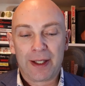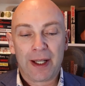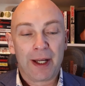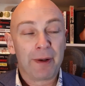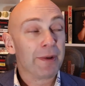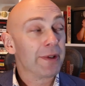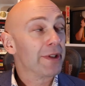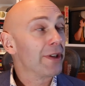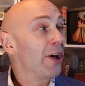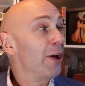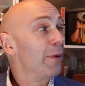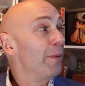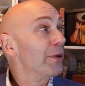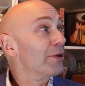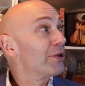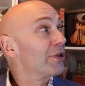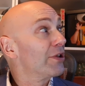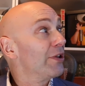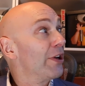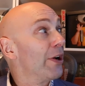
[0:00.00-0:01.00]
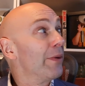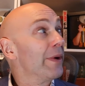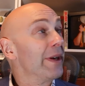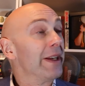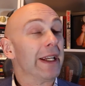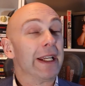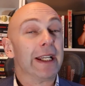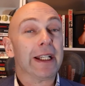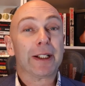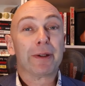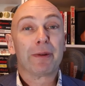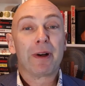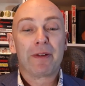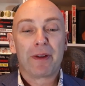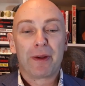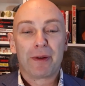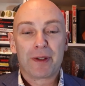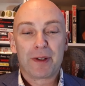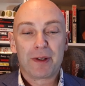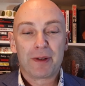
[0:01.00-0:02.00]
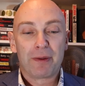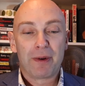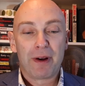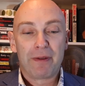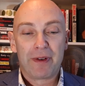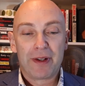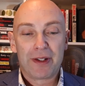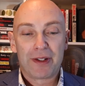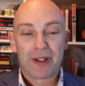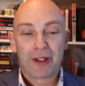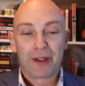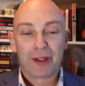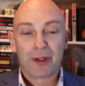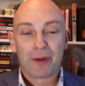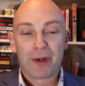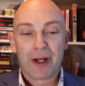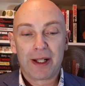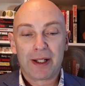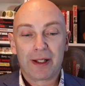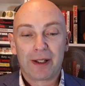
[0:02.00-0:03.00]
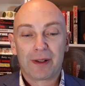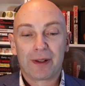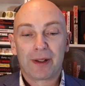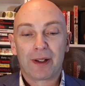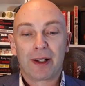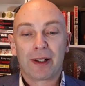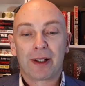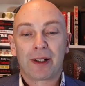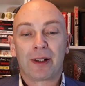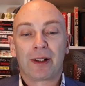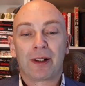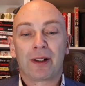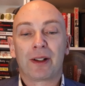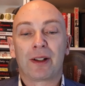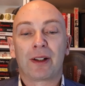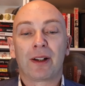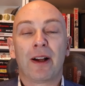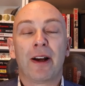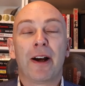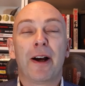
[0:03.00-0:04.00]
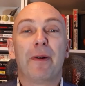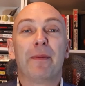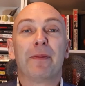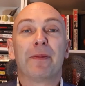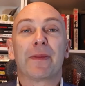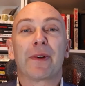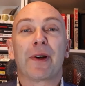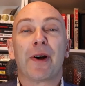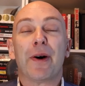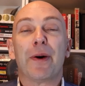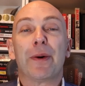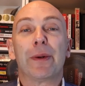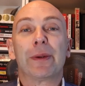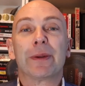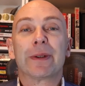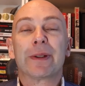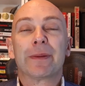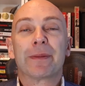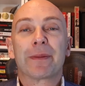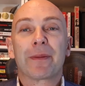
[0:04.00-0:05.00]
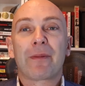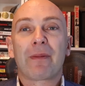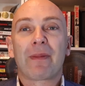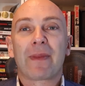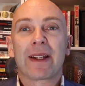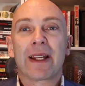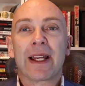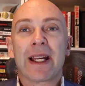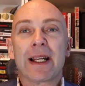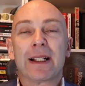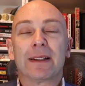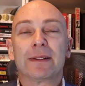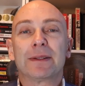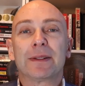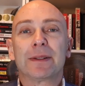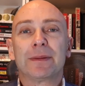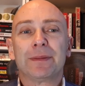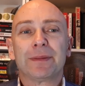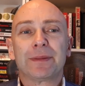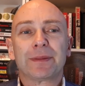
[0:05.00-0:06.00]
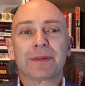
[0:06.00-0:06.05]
it was almost snowing here. The weather is still quite cold, and